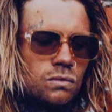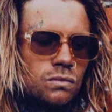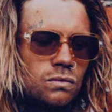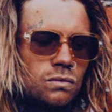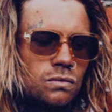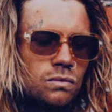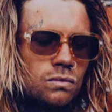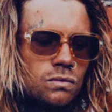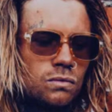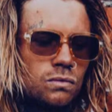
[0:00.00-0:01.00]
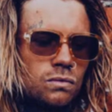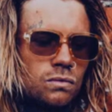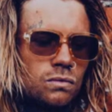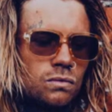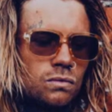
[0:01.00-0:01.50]

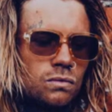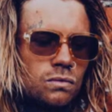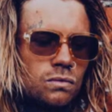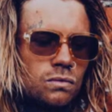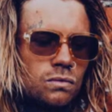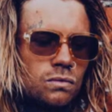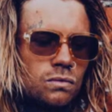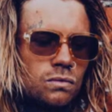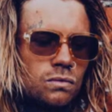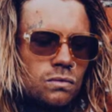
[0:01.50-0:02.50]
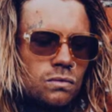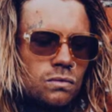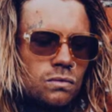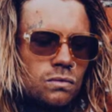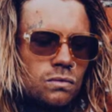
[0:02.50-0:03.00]

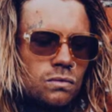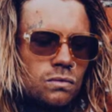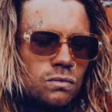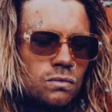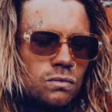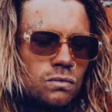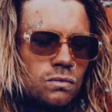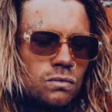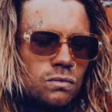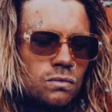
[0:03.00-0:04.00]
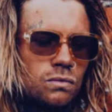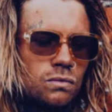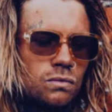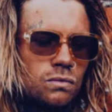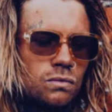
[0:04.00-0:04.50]

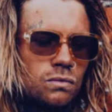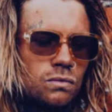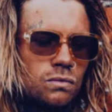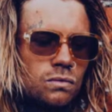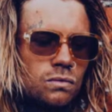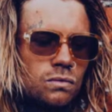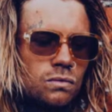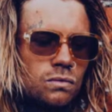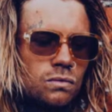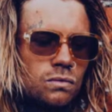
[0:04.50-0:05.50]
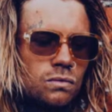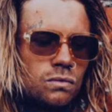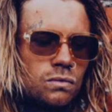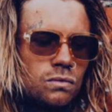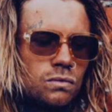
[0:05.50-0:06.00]
The face doesn't move, so there is nothing to read.